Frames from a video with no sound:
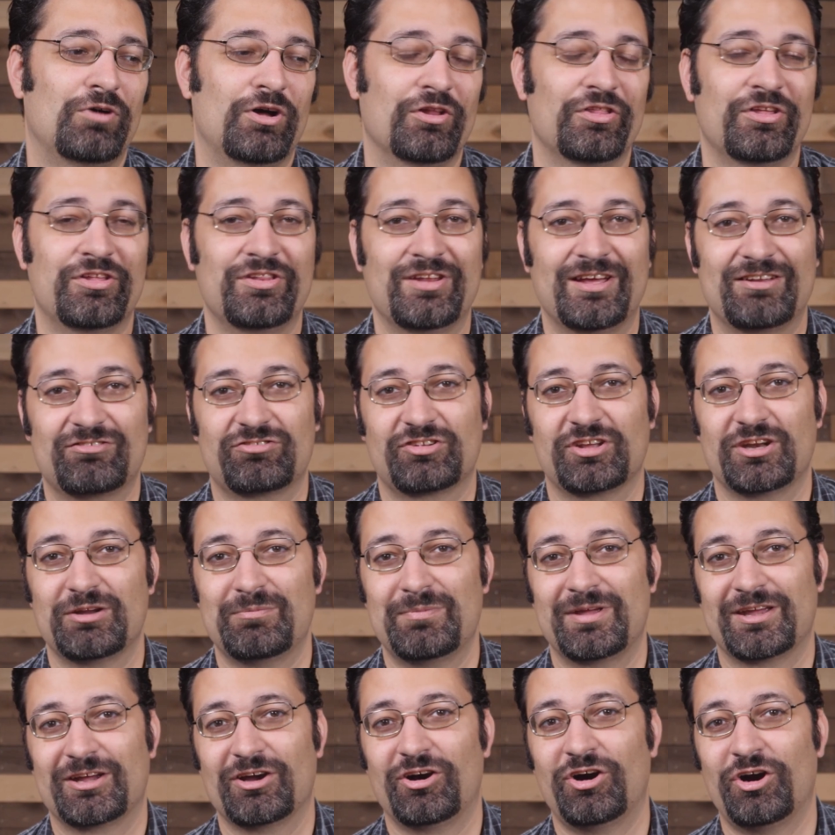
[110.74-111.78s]
well, then that's going to
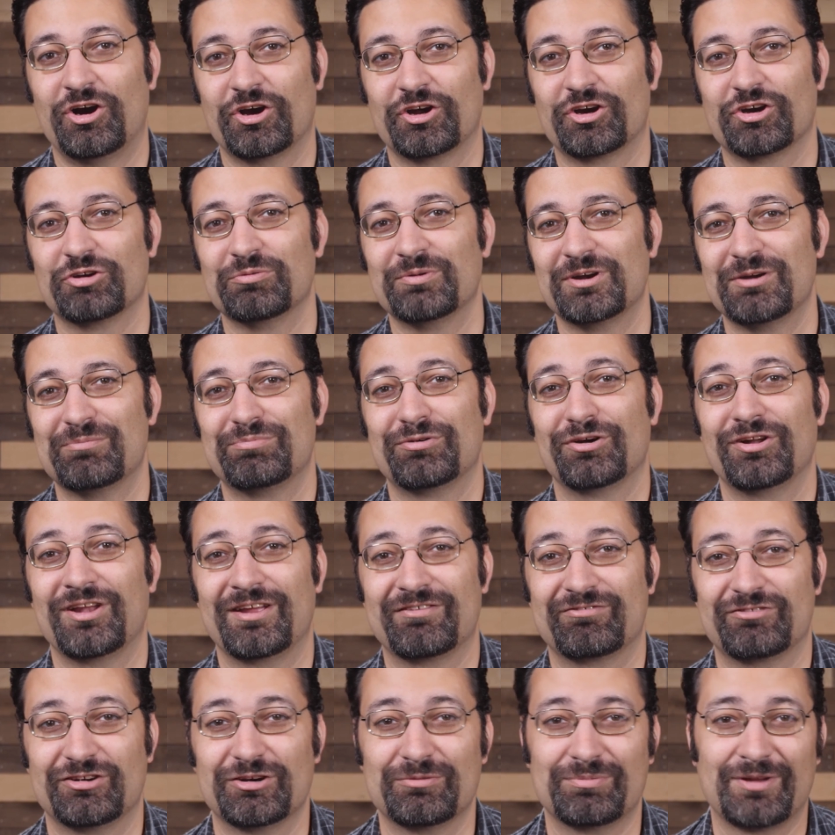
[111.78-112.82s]
make it harder when a
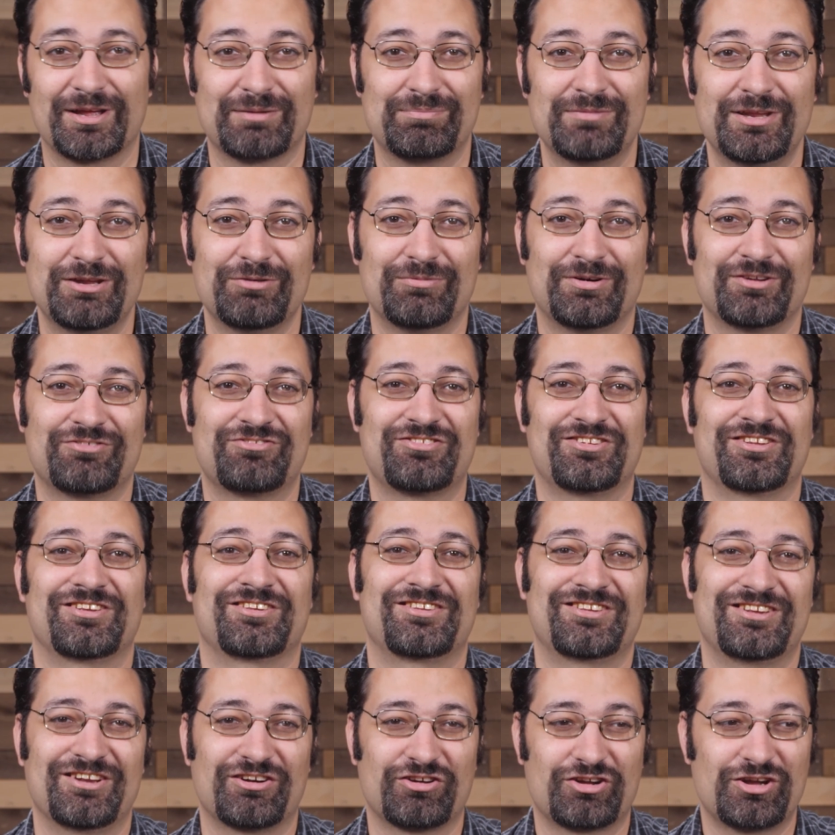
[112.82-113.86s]
pro-life group like me wants to,
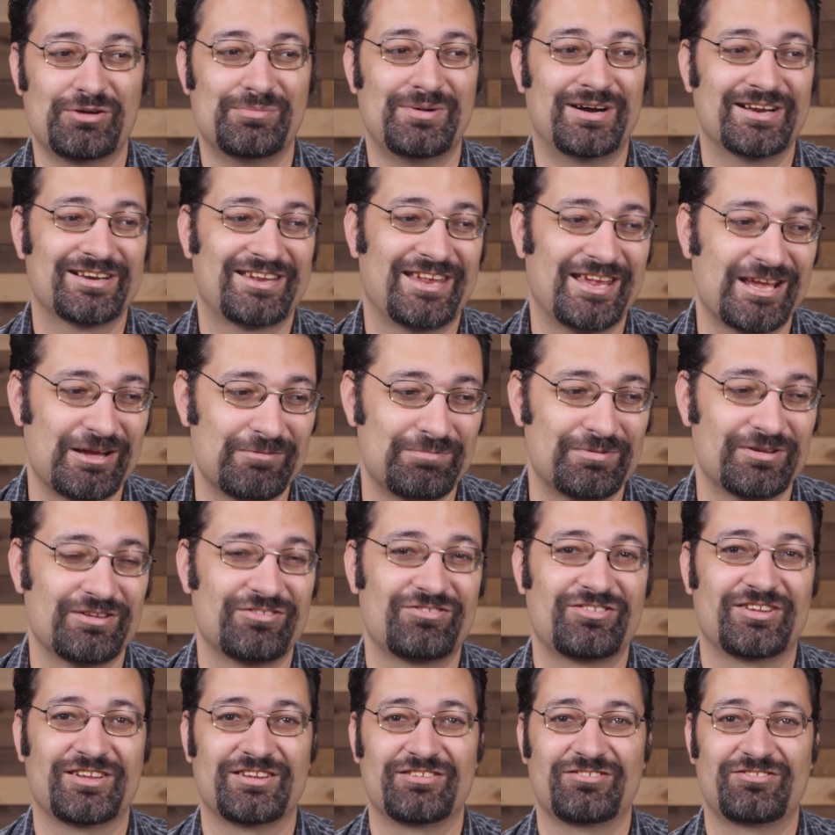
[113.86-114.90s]
you know, come on
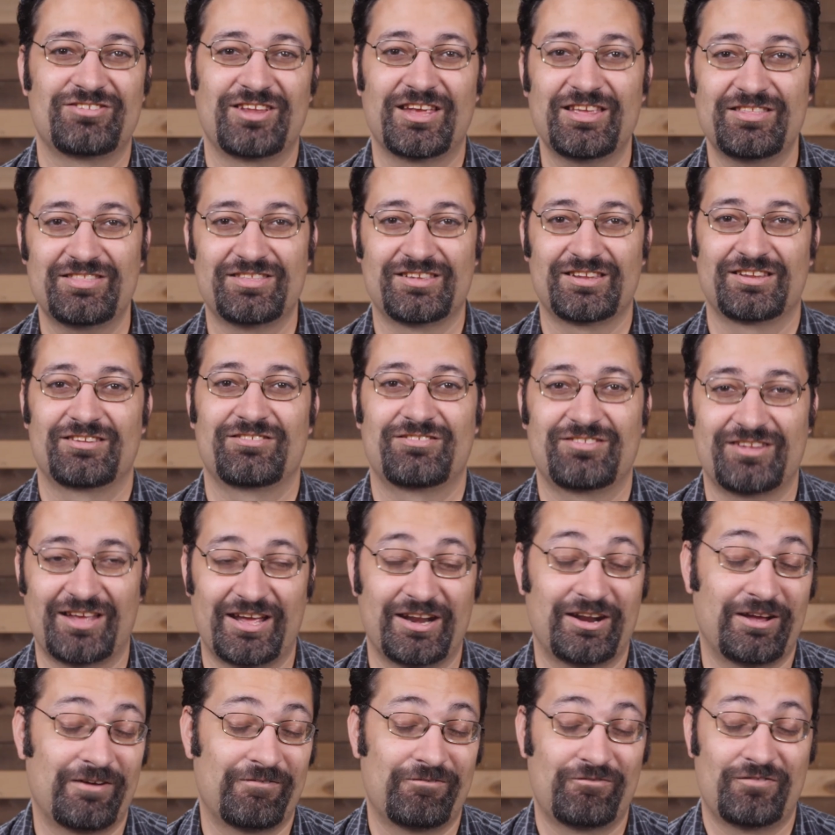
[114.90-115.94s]
campus and say things
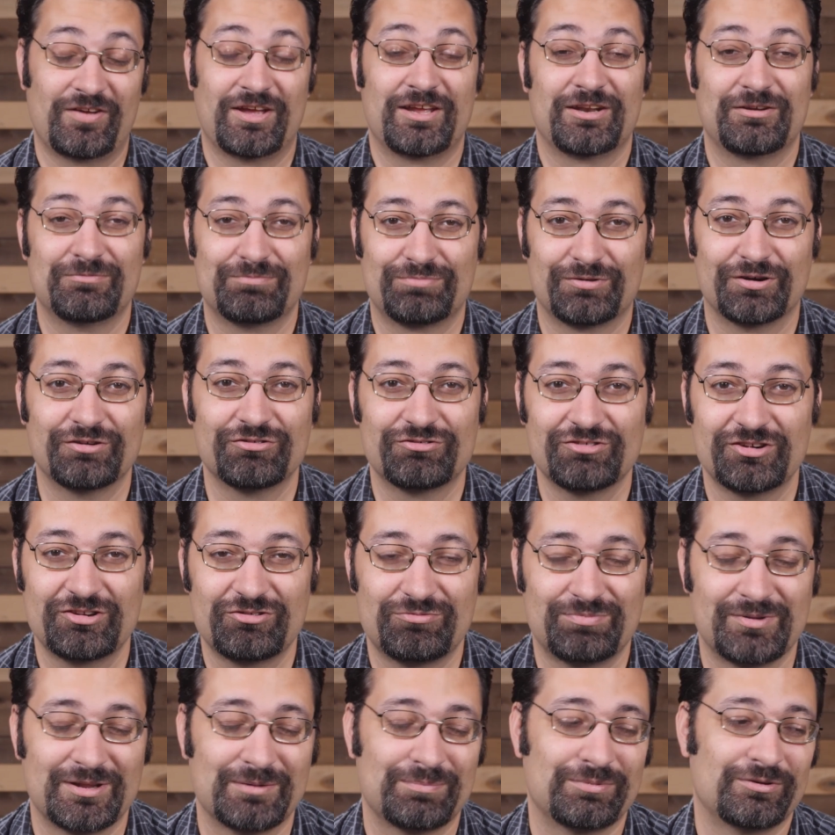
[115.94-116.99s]
that offend
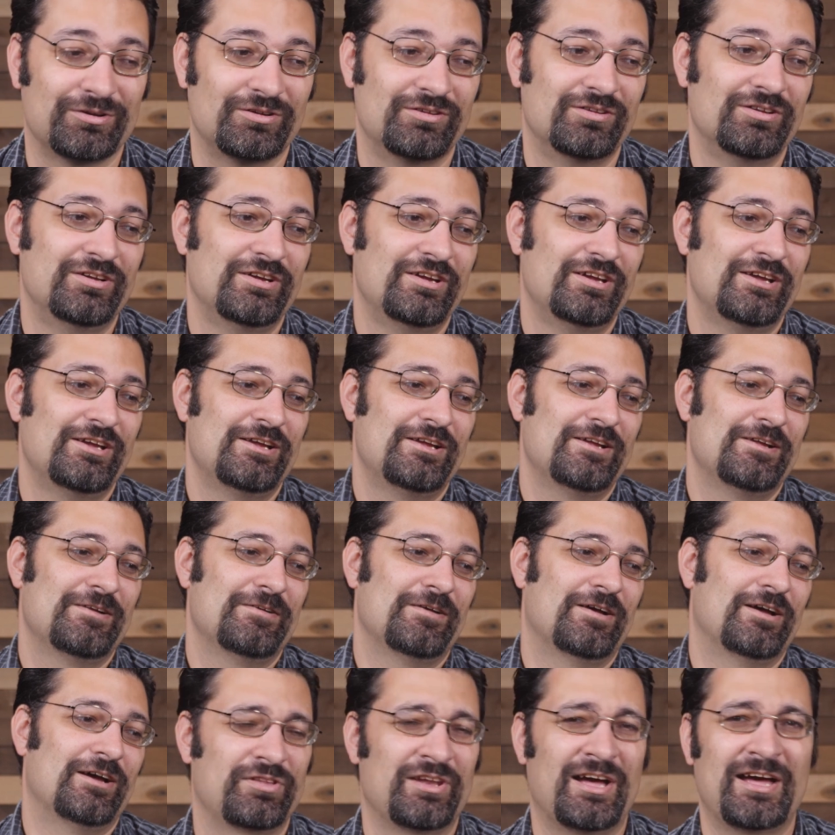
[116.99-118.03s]
pro-choice people.
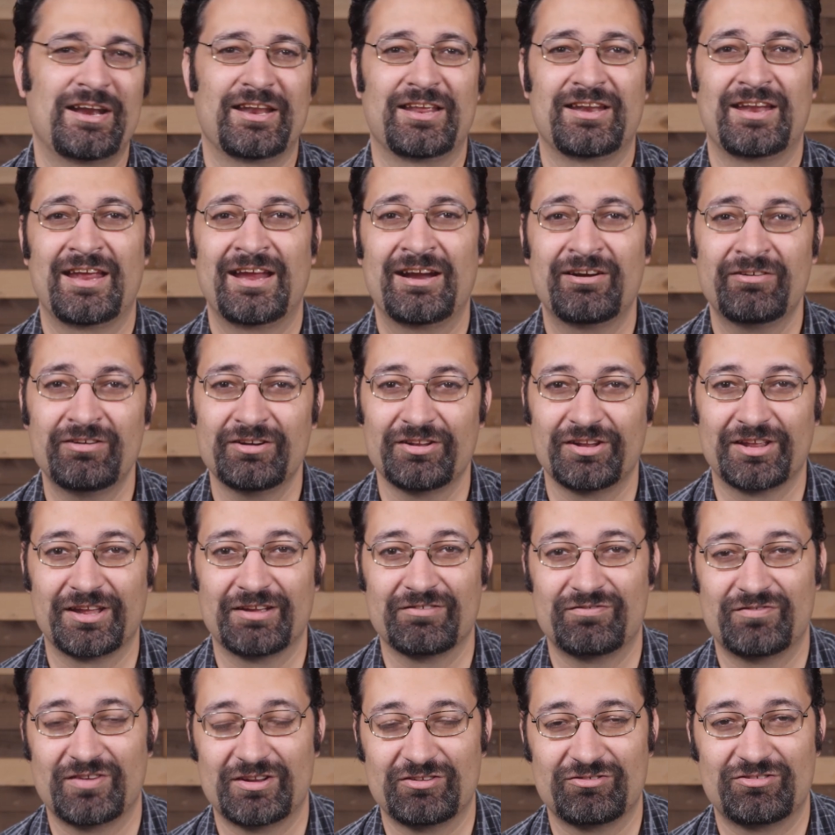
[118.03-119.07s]
Not inherently
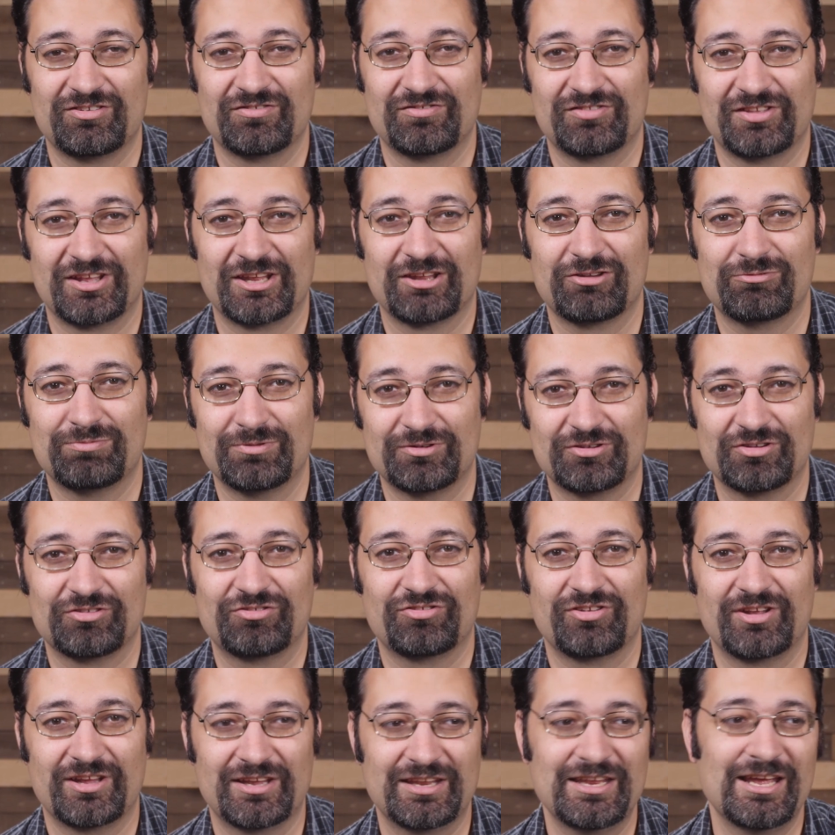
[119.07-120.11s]
offensive things, but
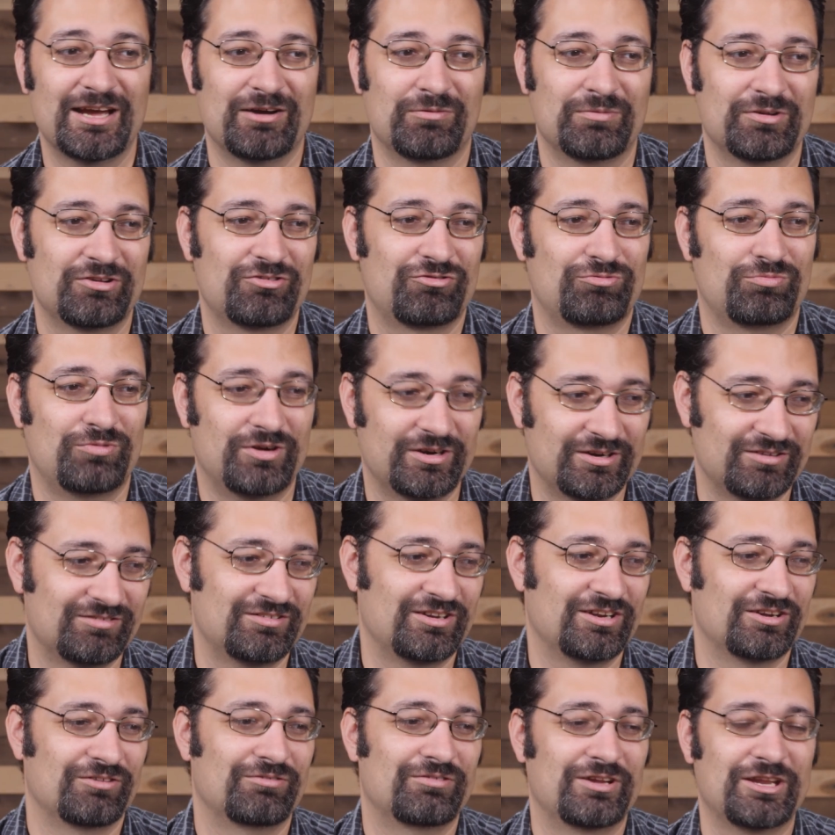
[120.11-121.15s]
just like, yeah, we just want,
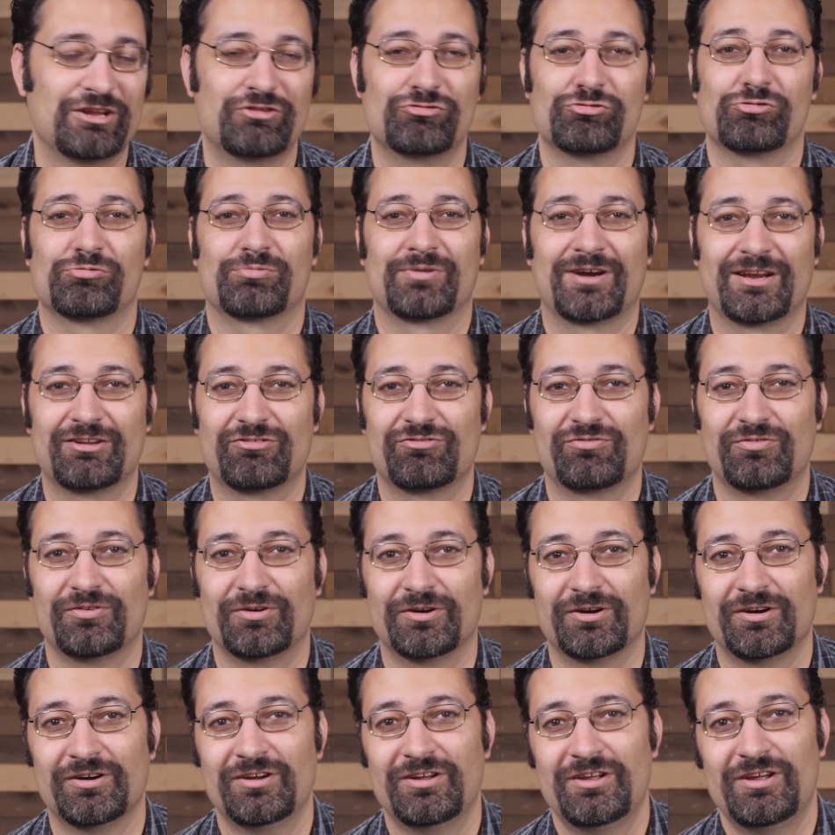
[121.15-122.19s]
you know, equal rights
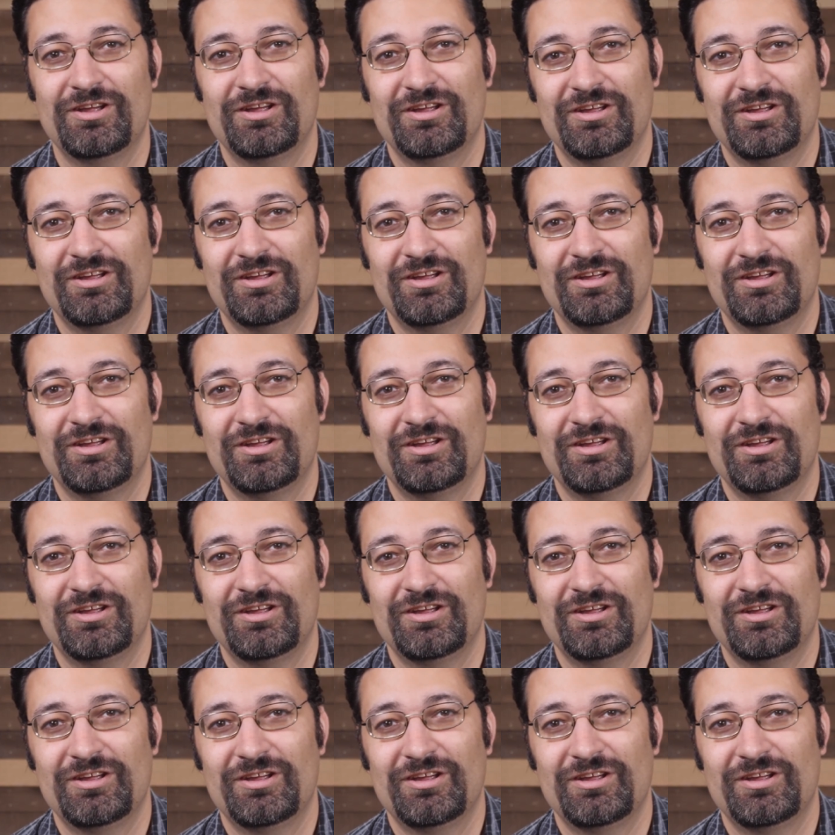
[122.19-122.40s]
for